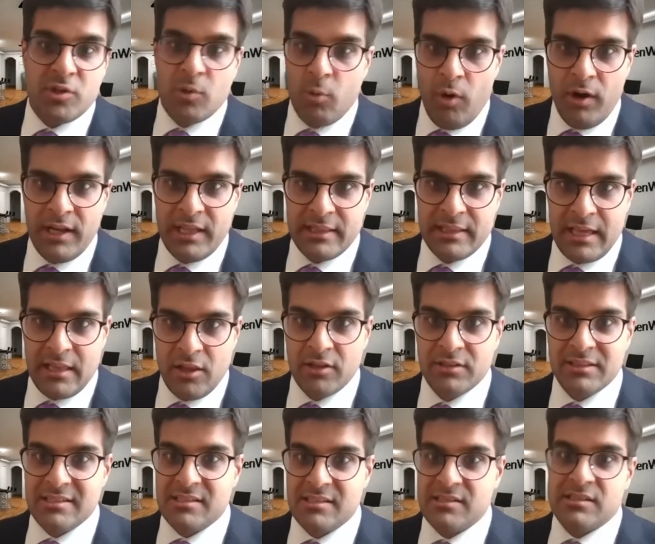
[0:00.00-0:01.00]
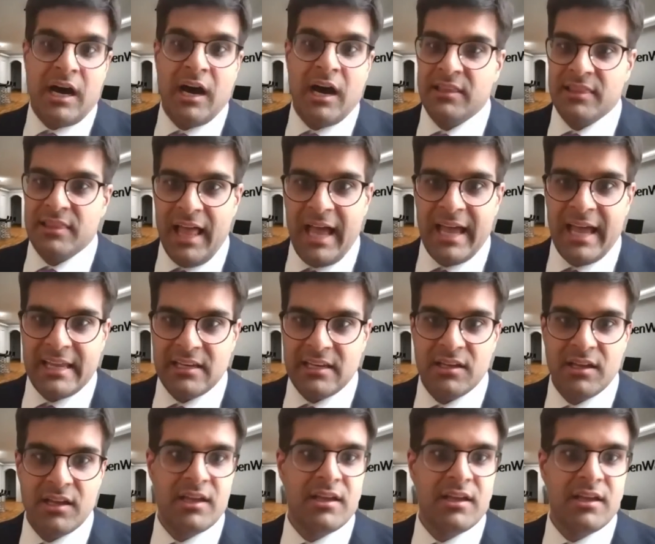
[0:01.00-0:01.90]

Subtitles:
a warning that, look, this is online,